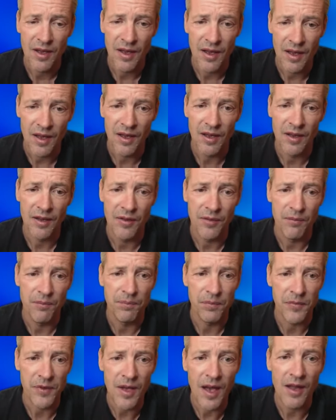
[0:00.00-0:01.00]

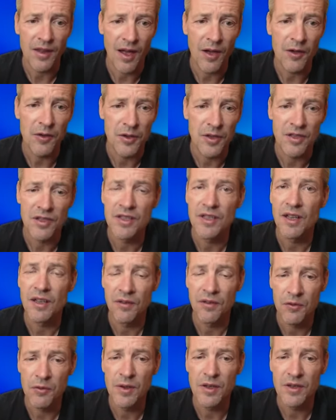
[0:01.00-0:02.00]
yeah, now you can see that
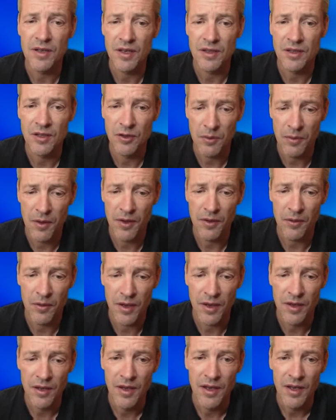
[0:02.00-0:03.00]
if queen takes e2, by the
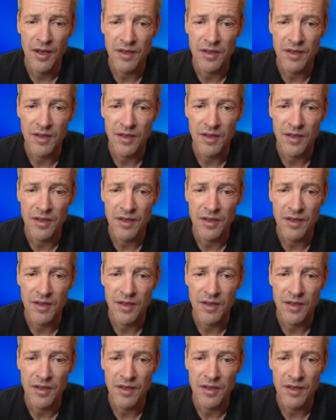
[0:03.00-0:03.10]
way,